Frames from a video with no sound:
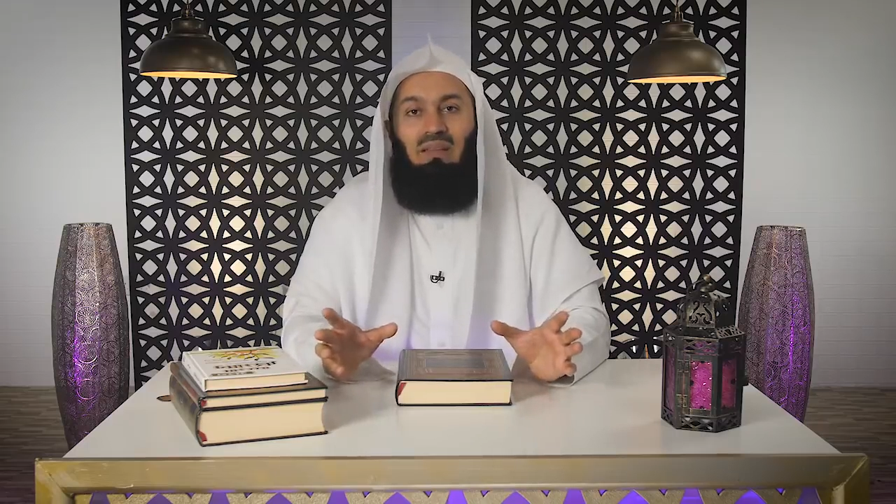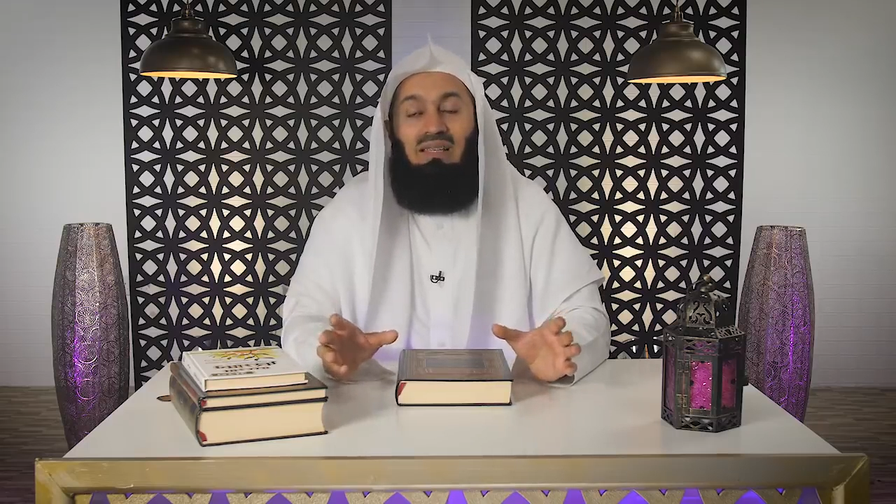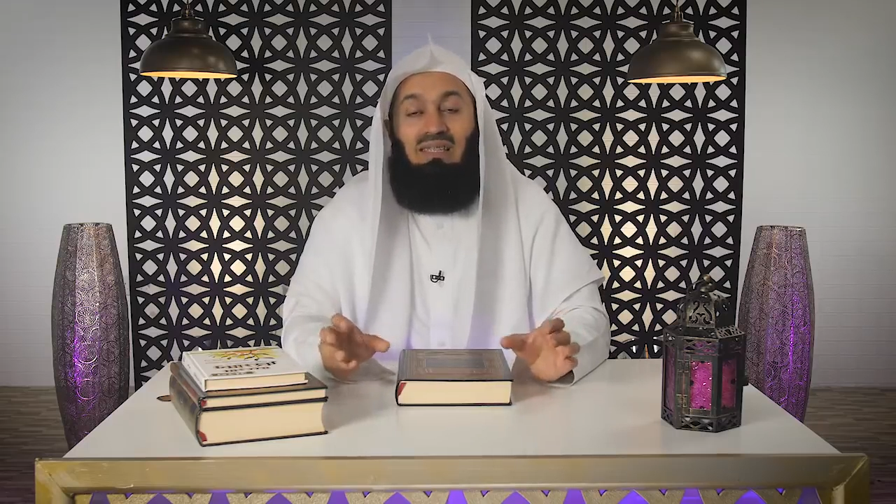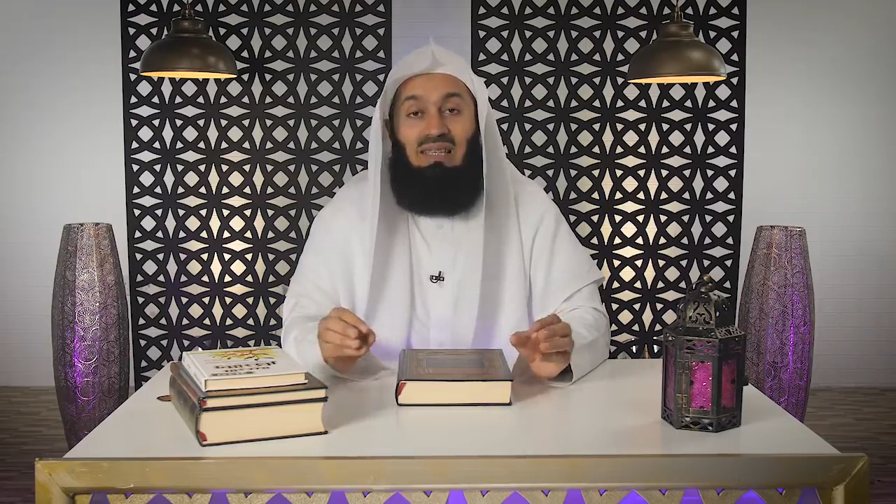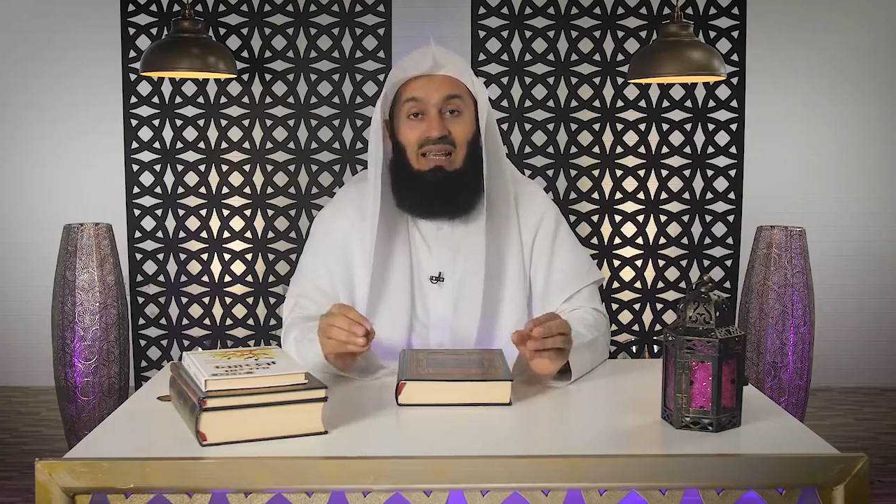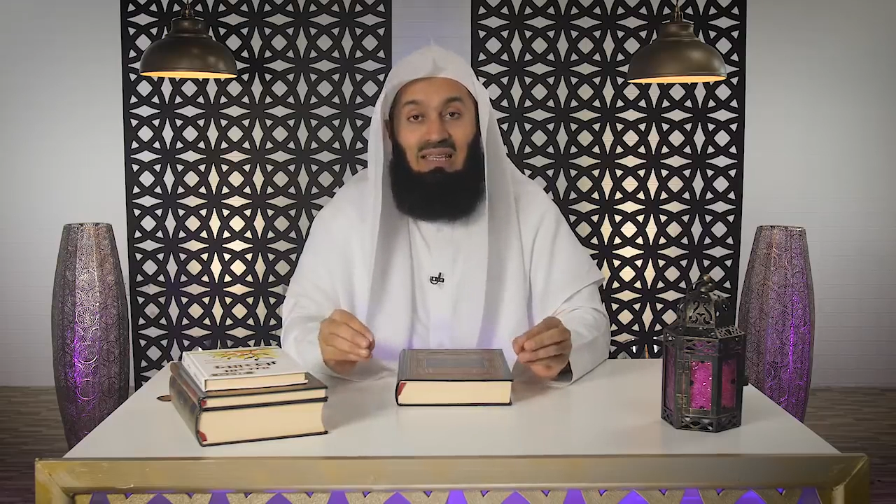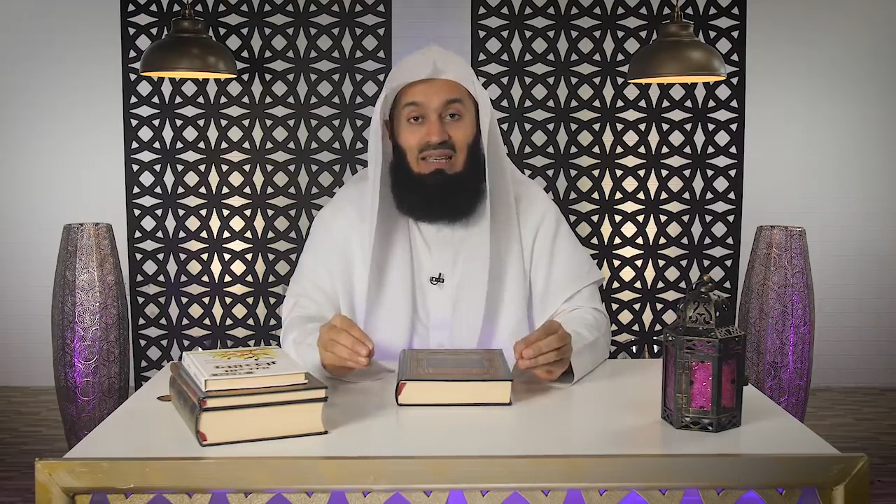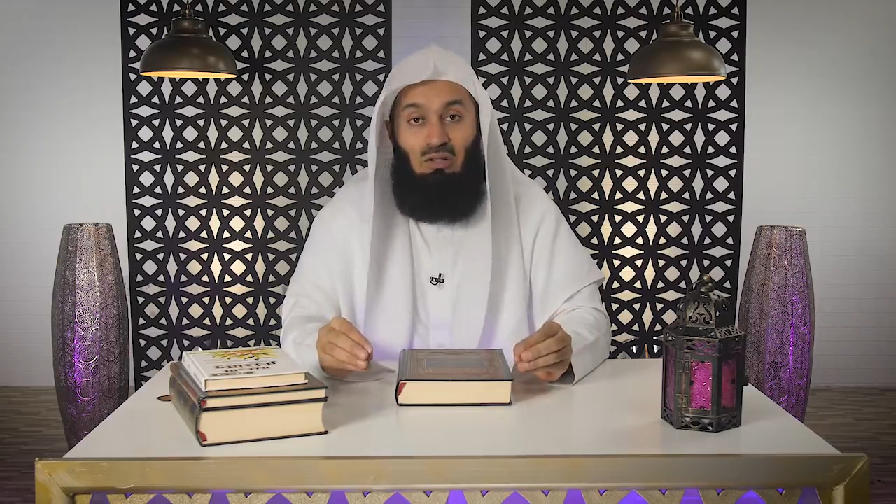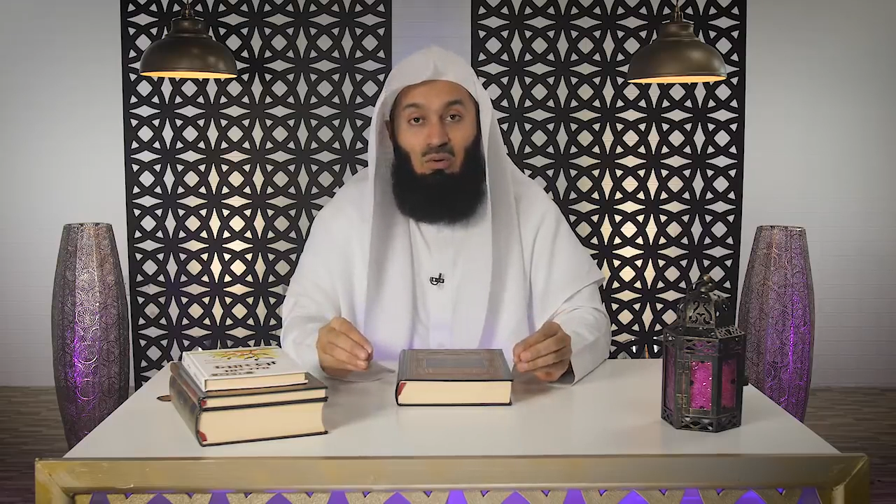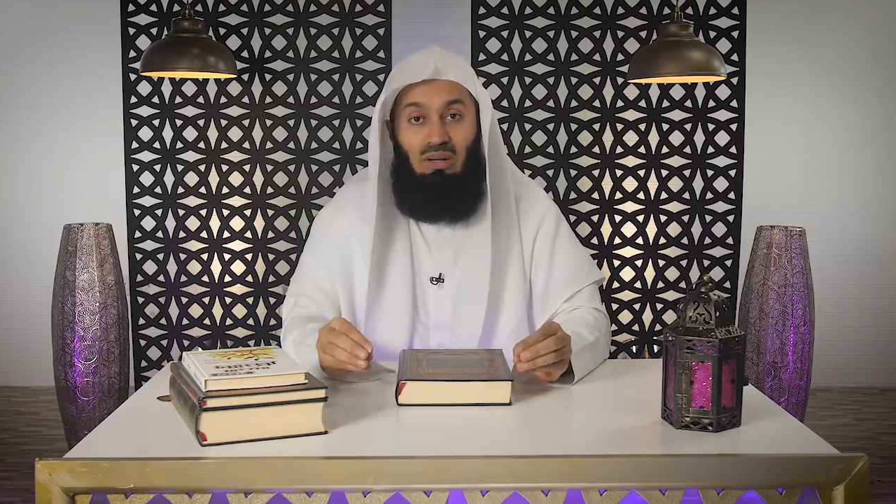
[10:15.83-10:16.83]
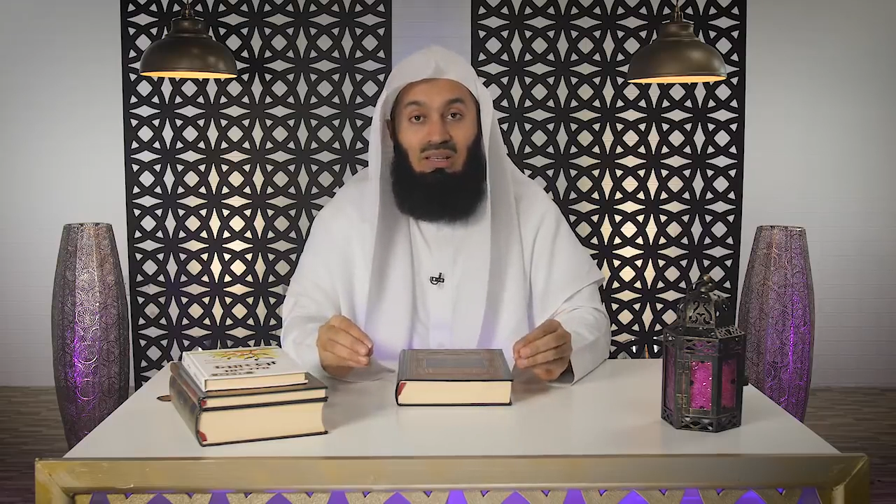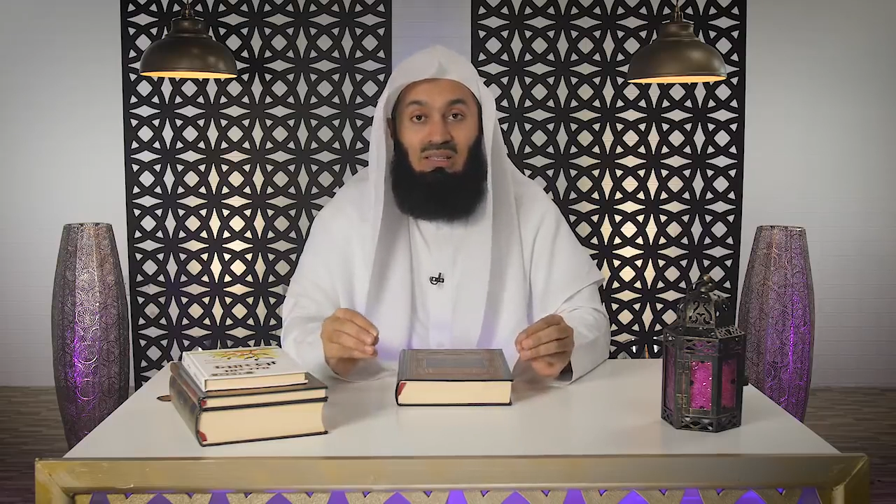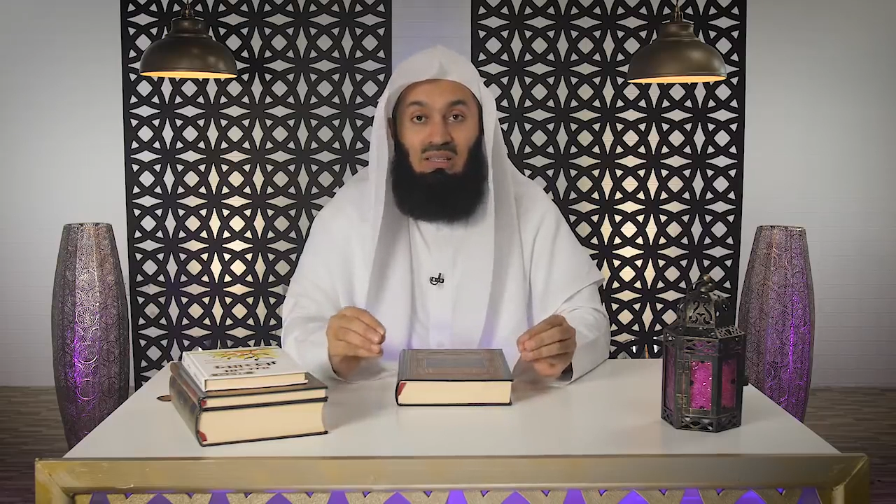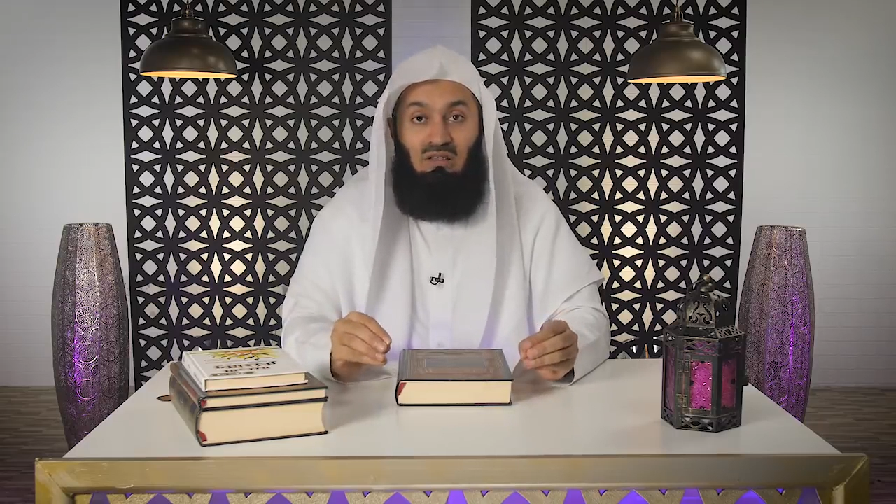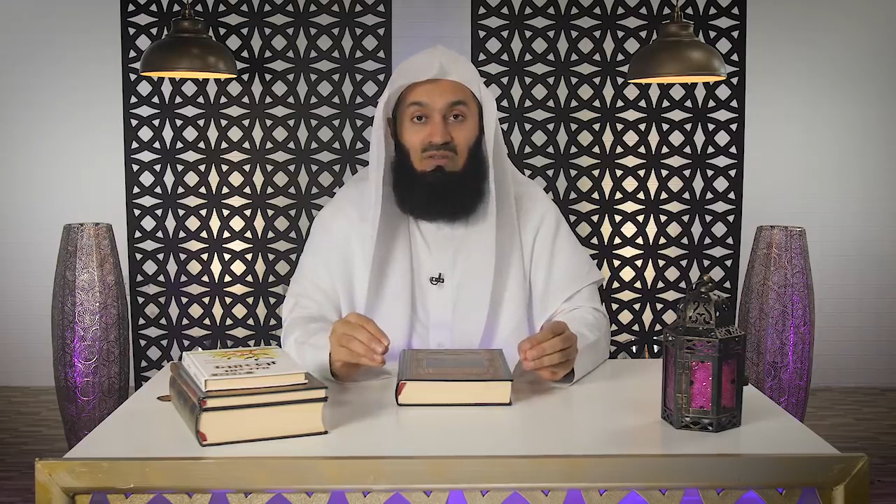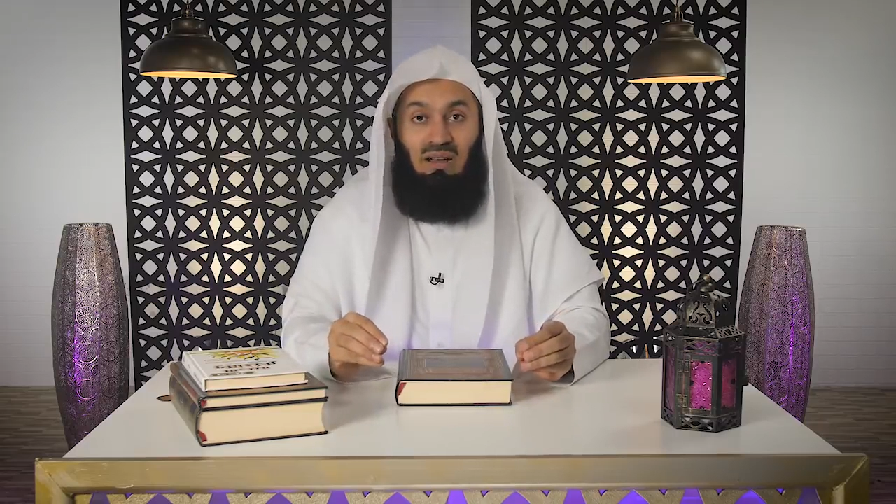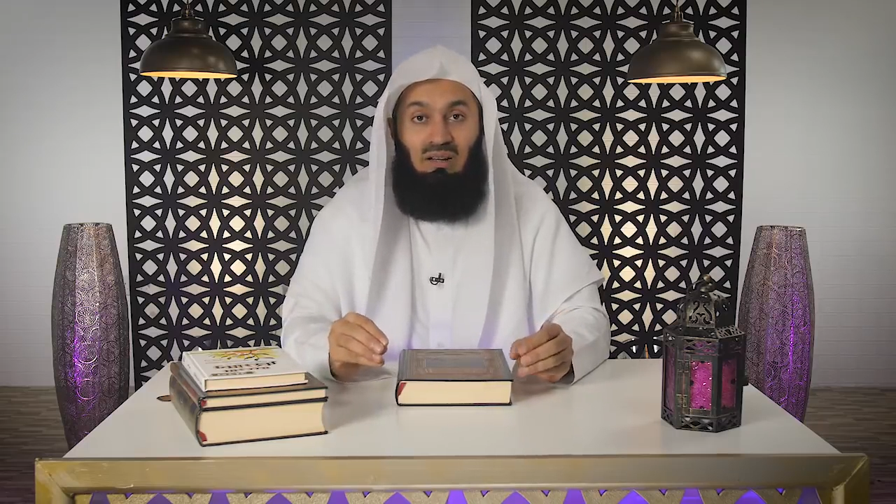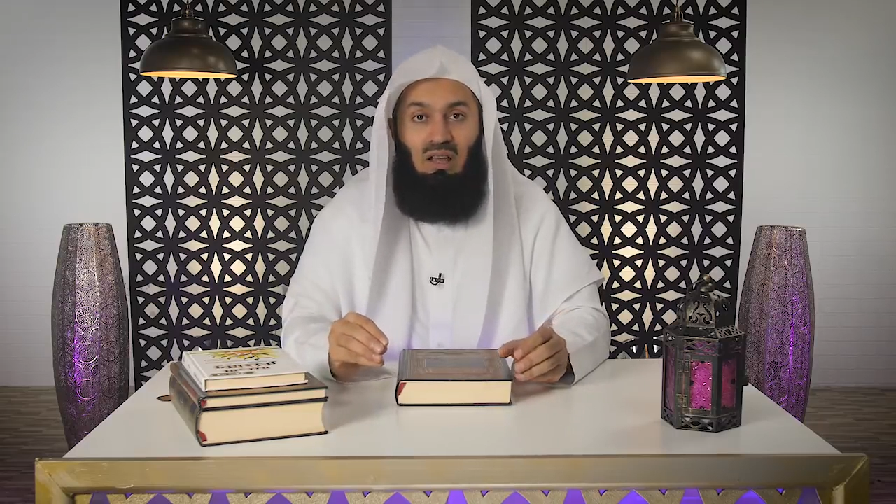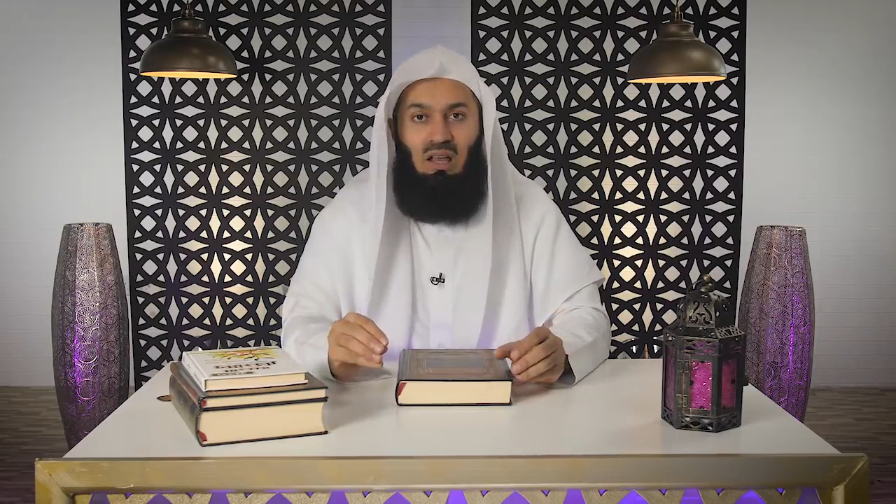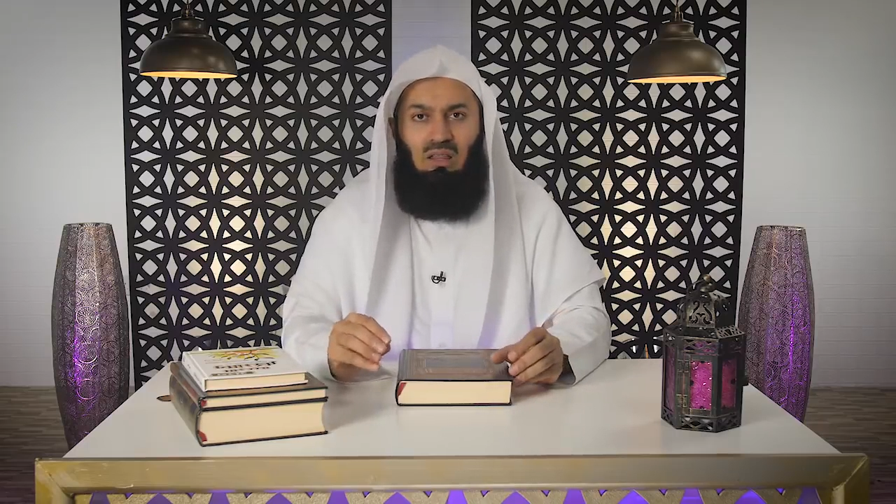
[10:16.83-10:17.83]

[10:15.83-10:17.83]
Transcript: Sayyidul Istighfar,